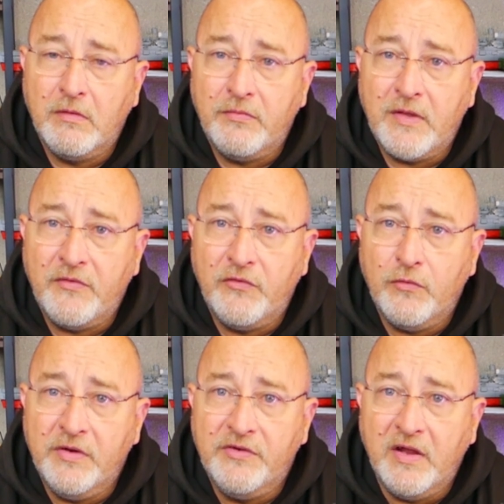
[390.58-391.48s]
That's
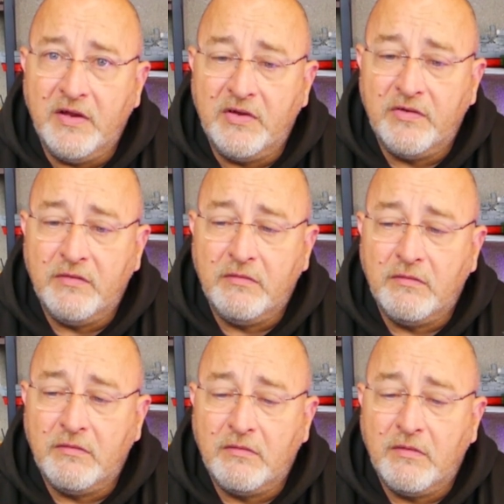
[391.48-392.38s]
all it takes.
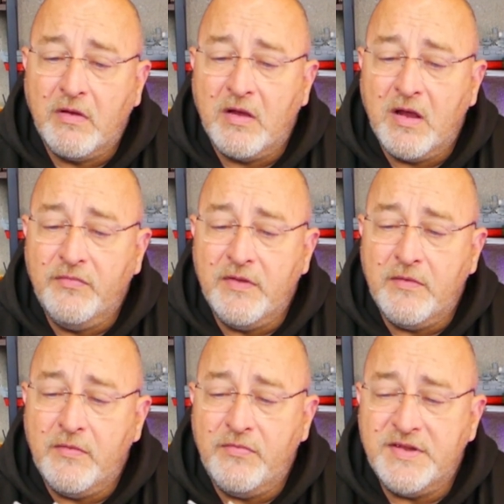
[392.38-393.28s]
And
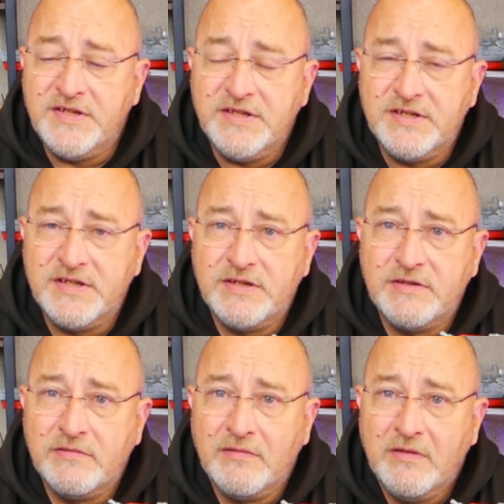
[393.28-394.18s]
this
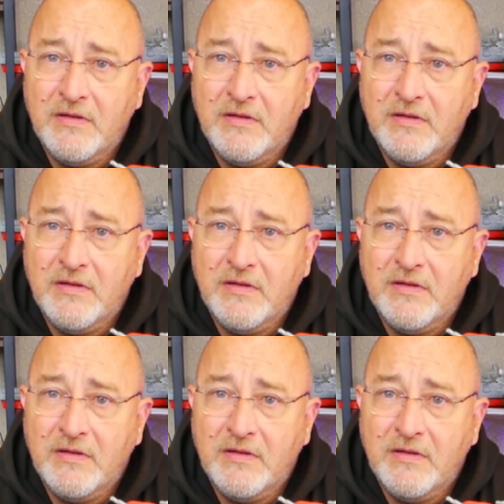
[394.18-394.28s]
is